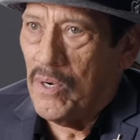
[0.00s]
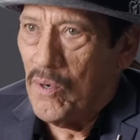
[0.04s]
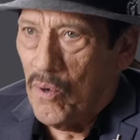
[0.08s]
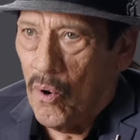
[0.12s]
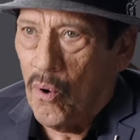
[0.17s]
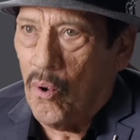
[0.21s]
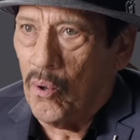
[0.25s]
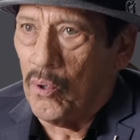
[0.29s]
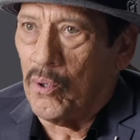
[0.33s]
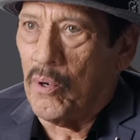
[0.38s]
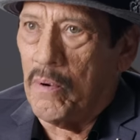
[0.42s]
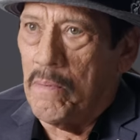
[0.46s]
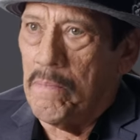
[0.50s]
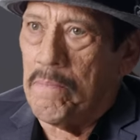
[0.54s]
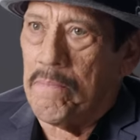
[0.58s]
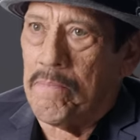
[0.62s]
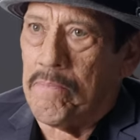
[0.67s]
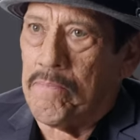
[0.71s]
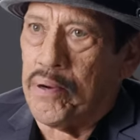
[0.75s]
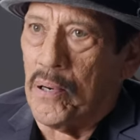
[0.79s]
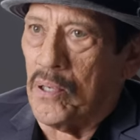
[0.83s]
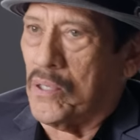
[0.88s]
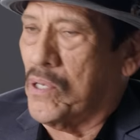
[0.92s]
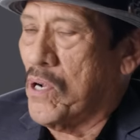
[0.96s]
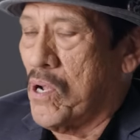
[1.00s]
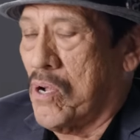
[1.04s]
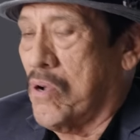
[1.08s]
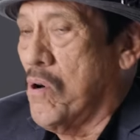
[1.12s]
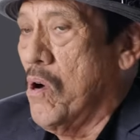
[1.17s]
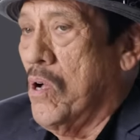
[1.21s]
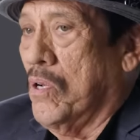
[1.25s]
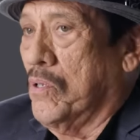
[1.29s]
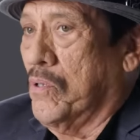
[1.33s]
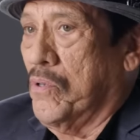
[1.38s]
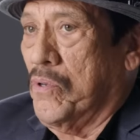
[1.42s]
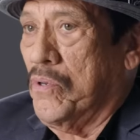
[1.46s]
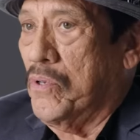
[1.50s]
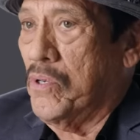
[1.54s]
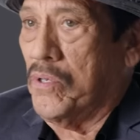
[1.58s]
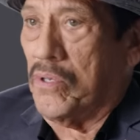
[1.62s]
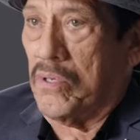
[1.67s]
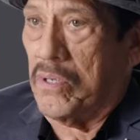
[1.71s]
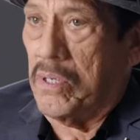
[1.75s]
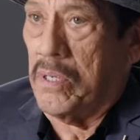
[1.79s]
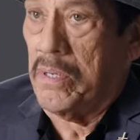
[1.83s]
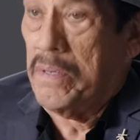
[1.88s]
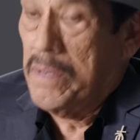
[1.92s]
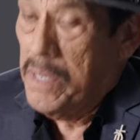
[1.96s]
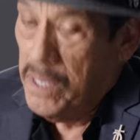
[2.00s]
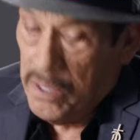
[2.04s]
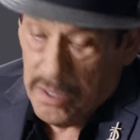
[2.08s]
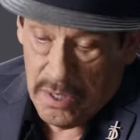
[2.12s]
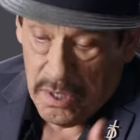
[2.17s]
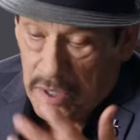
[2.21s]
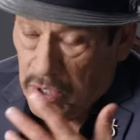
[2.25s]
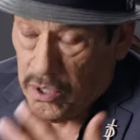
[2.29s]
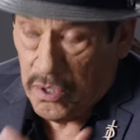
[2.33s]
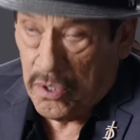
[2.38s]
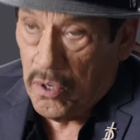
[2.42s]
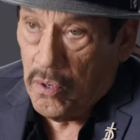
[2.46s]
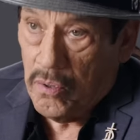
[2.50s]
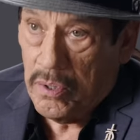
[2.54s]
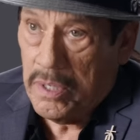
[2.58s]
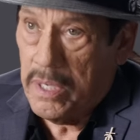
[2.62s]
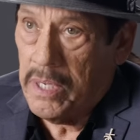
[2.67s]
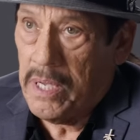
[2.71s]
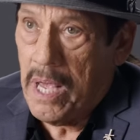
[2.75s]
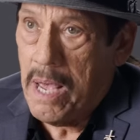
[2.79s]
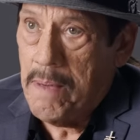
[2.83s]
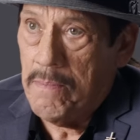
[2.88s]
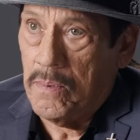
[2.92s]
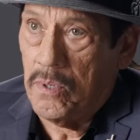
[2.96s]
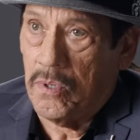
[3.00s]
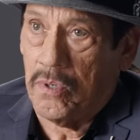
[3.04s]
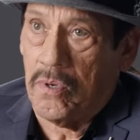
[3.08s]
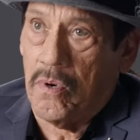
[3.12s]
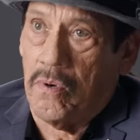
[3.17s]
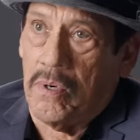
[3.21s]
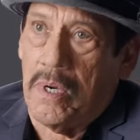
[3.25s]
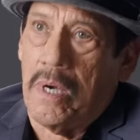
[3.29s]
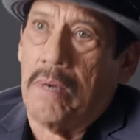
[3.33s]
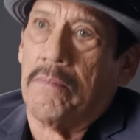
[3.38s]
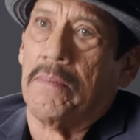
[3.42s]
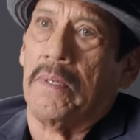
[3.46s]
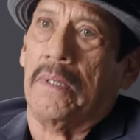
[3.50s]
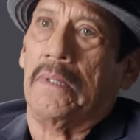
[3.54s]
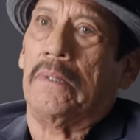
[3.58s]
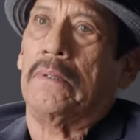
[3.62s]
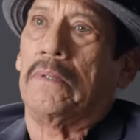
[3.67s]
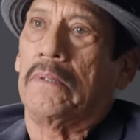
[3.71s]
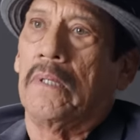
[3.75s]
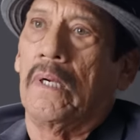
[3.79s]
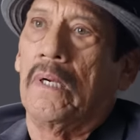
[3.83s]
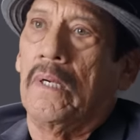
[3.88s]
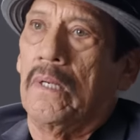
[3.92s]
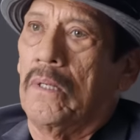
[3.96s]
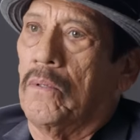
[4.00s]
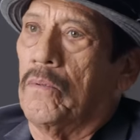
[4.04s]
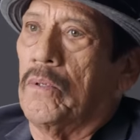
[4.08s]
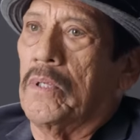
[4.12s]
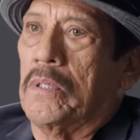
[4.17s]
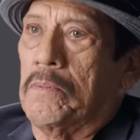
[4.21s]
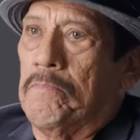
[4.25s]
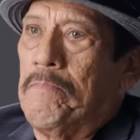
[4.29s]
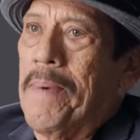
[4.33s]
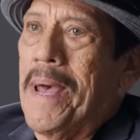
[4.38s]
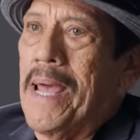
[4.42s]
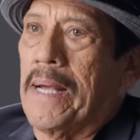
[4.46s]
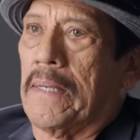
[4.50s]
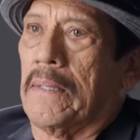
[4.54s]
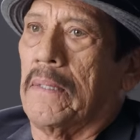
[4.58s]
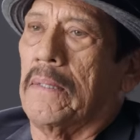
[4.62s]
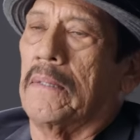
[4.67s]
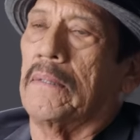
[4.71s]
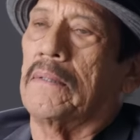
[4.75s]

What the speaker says: an older person calls you, he came and showed up, you know, respect.